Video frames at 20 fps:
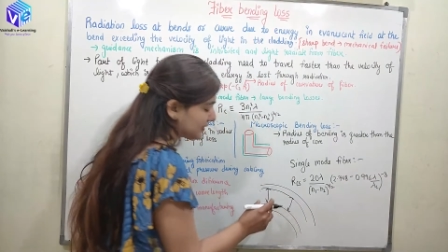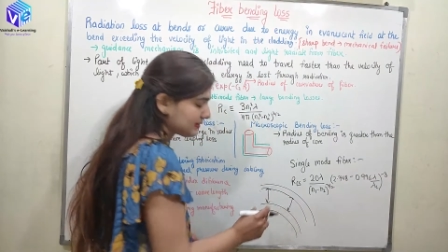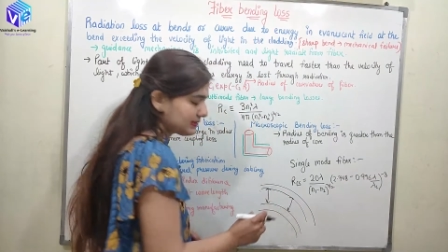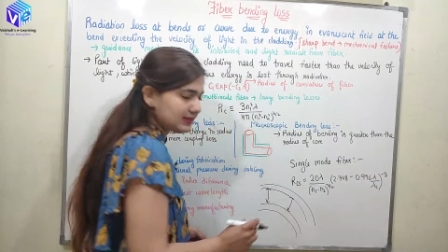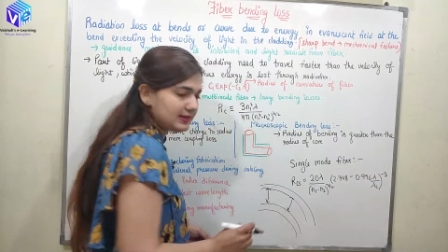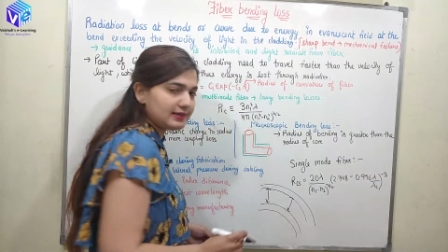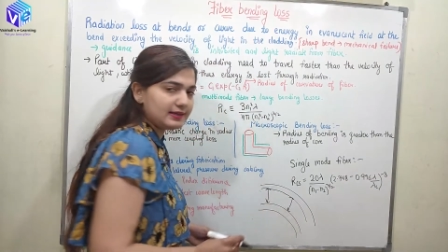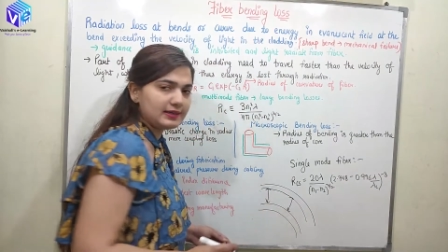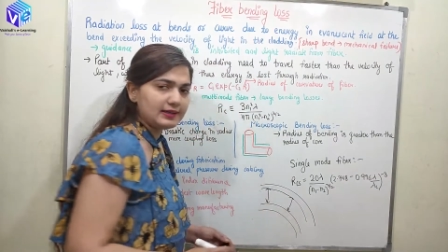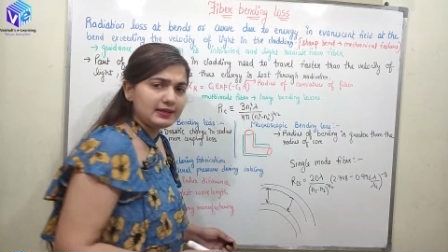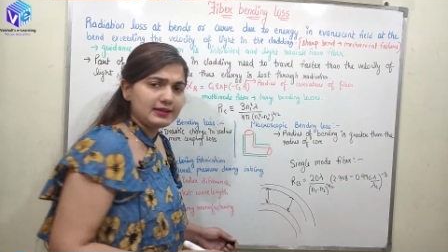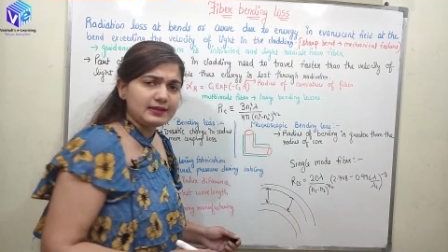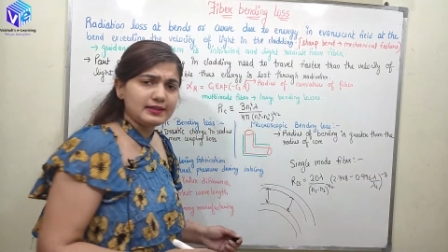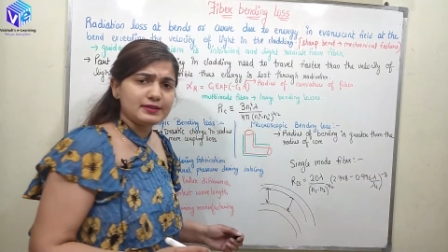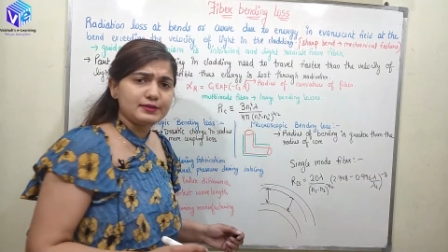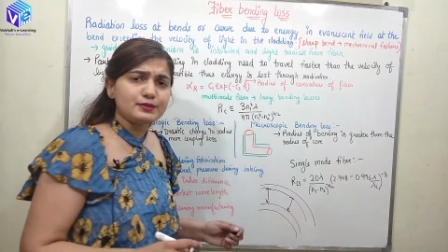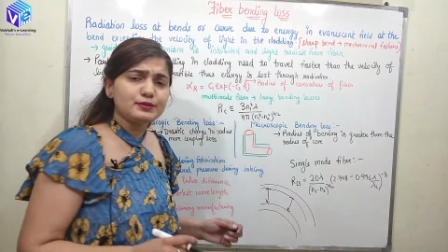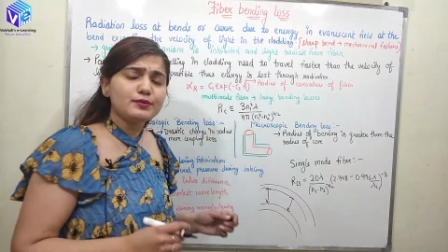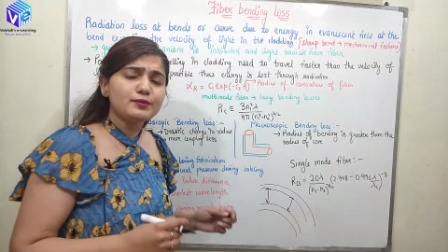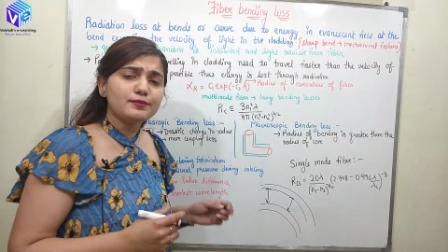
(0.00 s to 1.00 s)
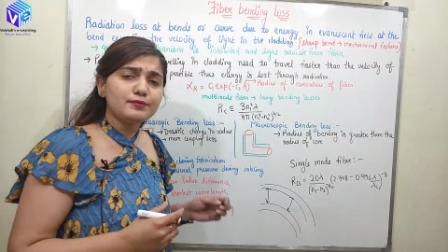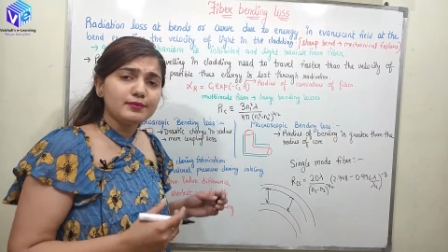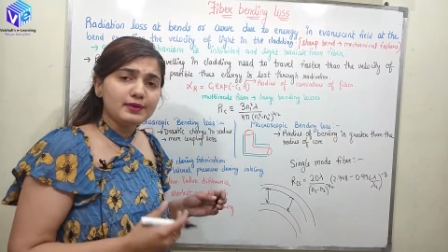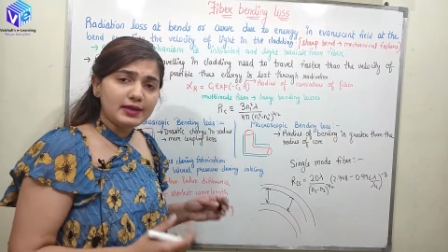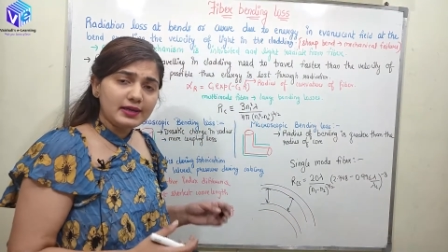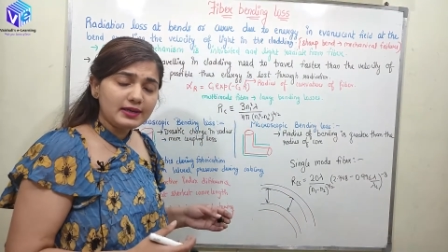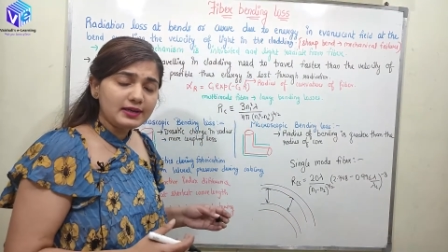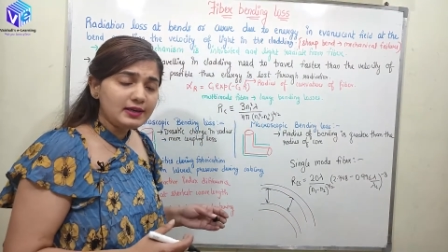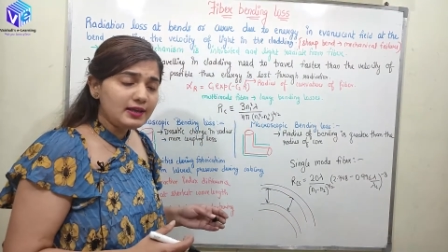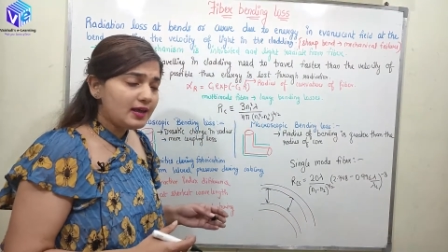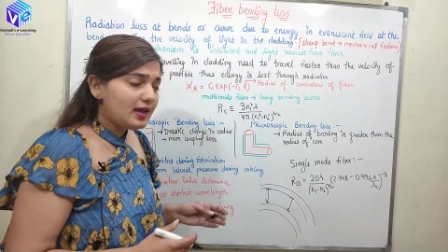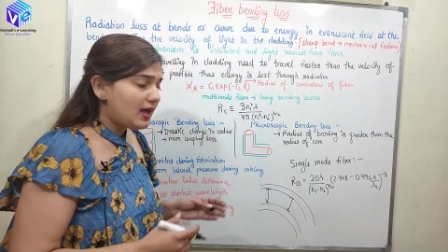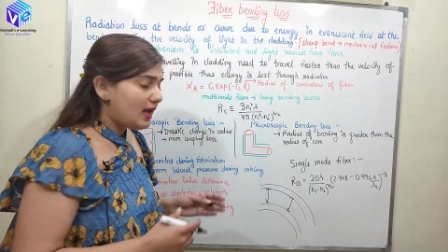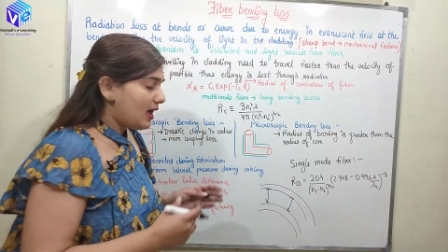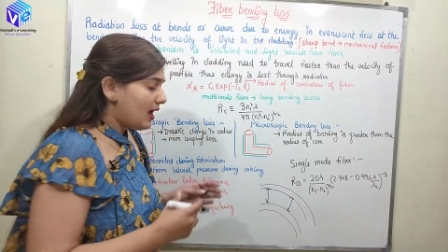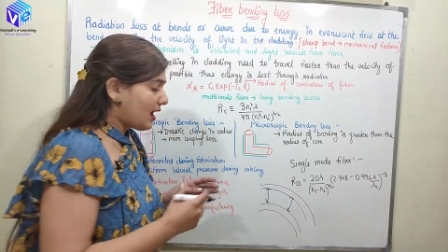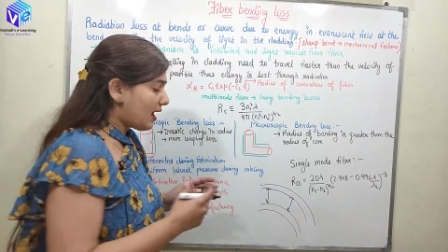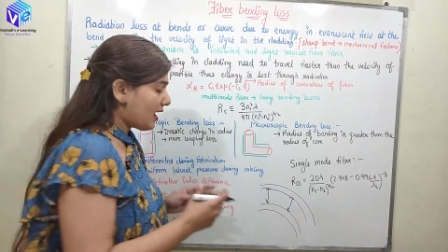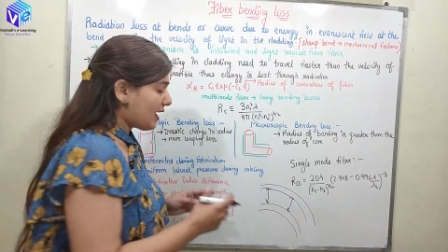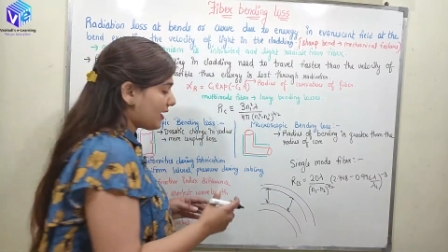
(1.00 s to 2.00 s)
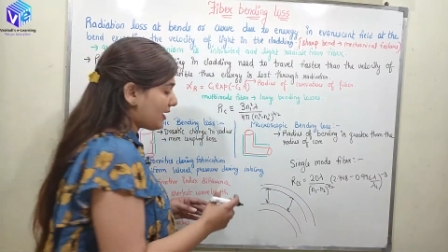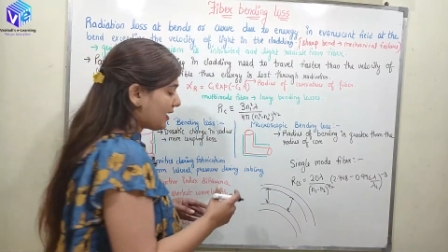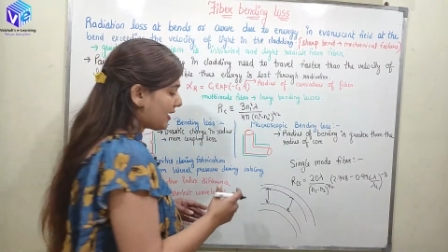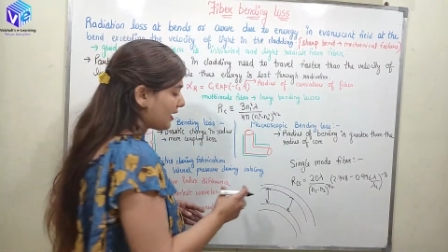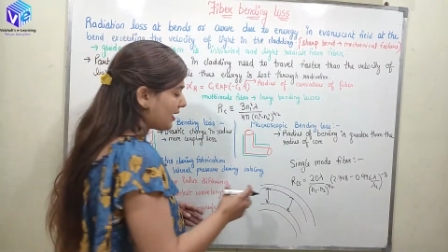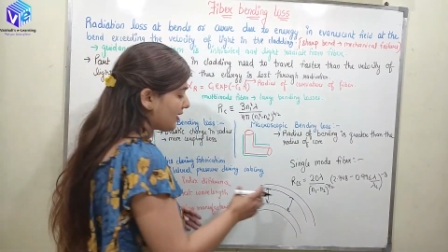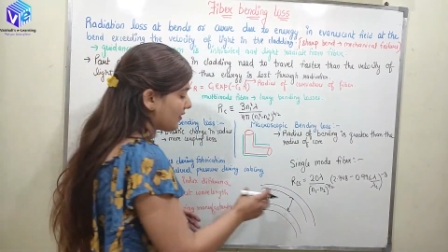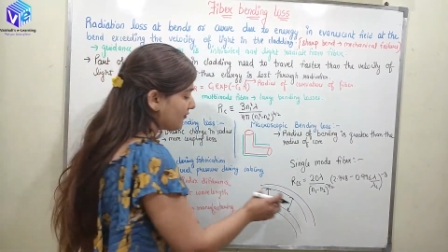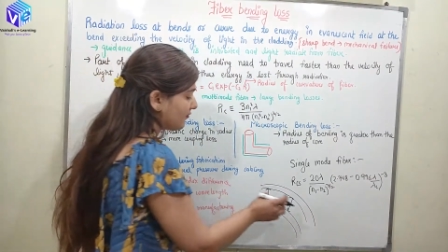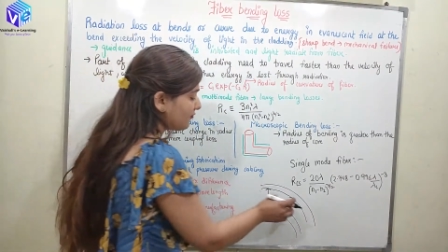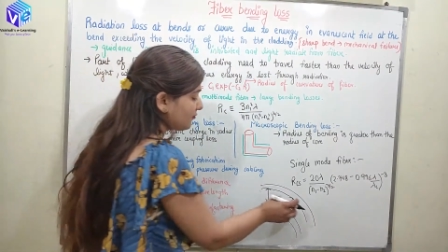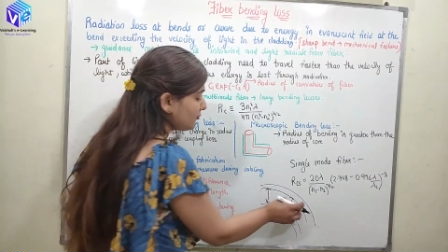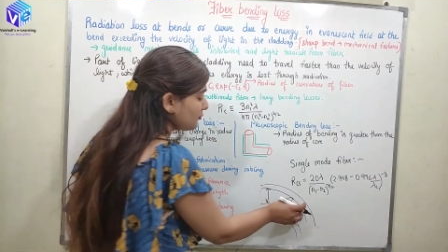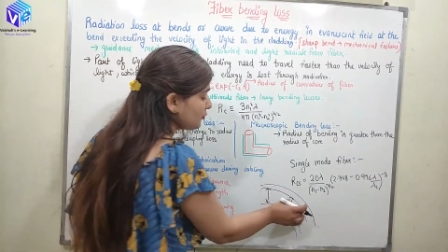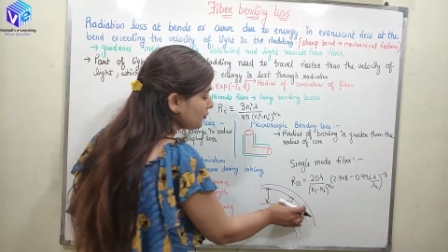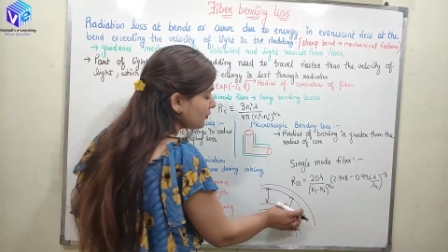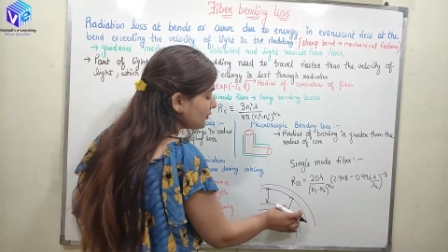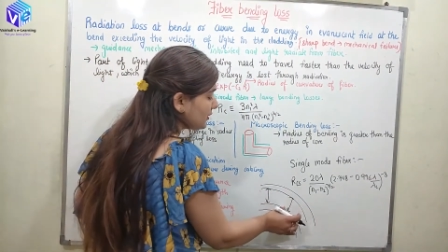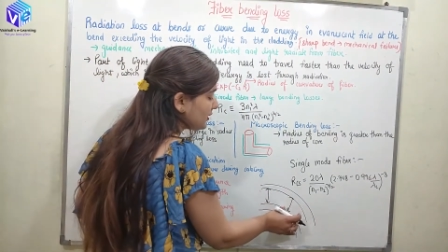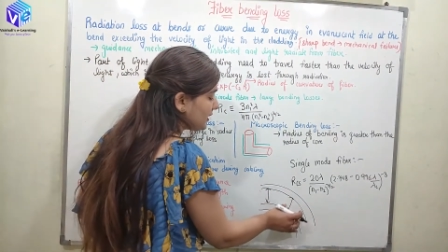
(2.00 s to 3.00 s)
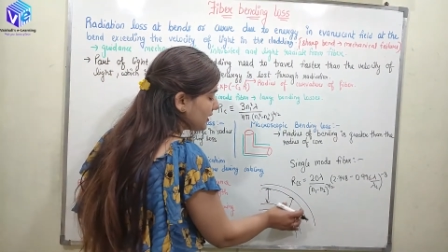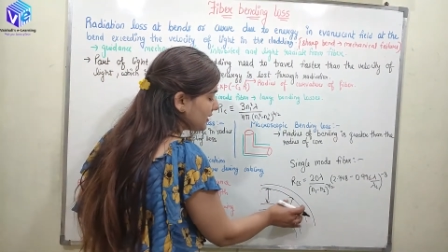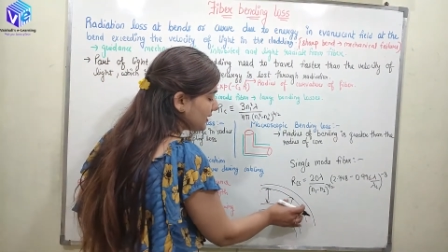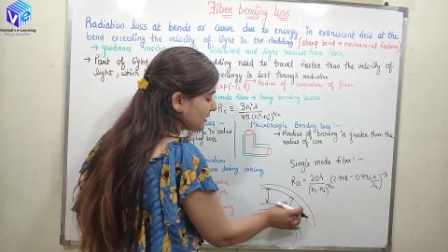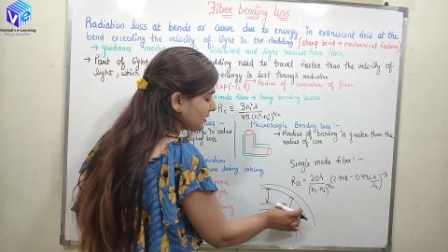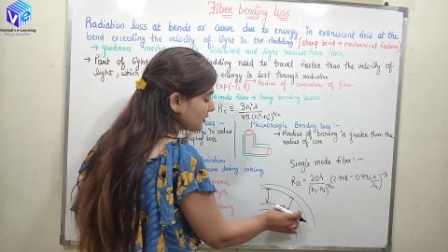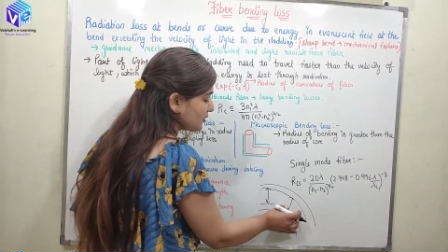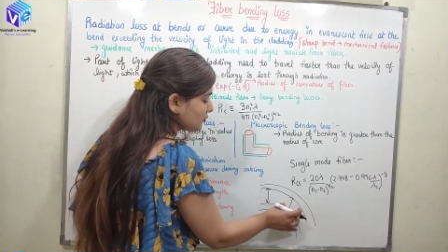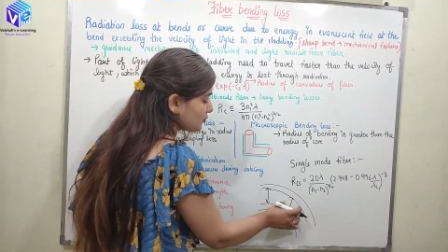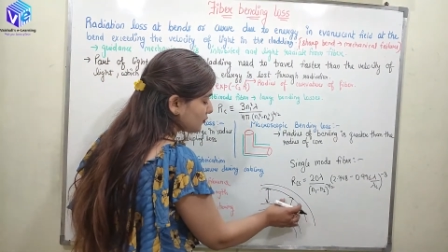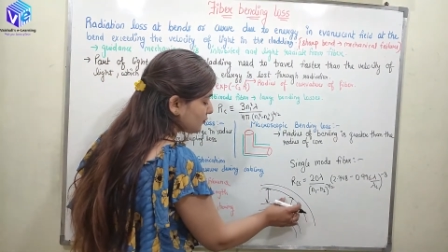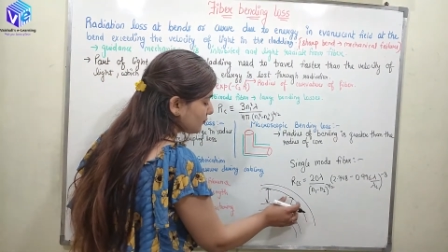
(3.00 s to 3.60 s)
lesser radius so when I have more radius